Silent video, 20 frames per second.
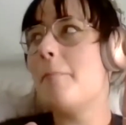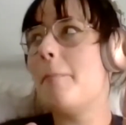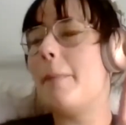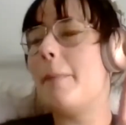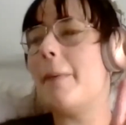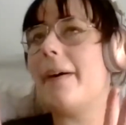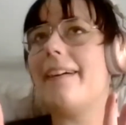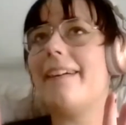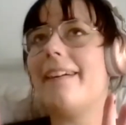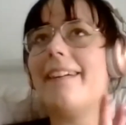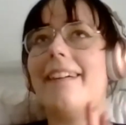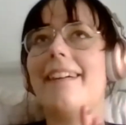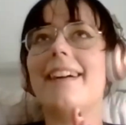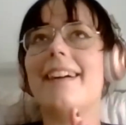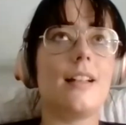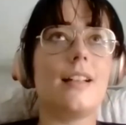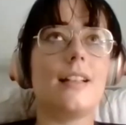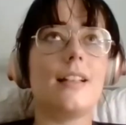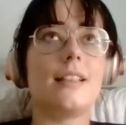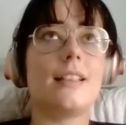But
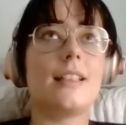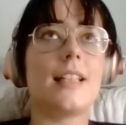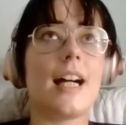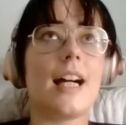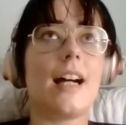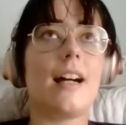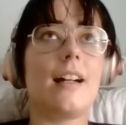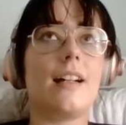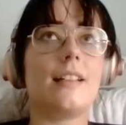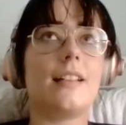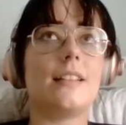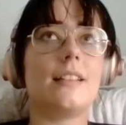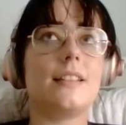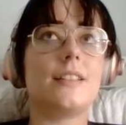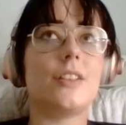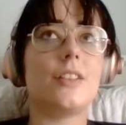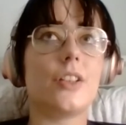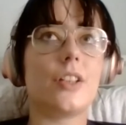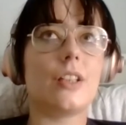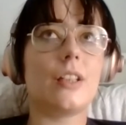that
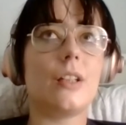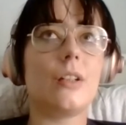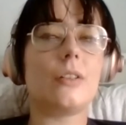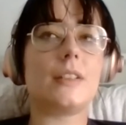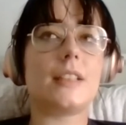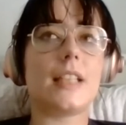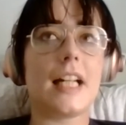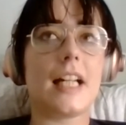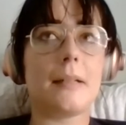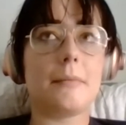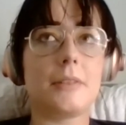took a long time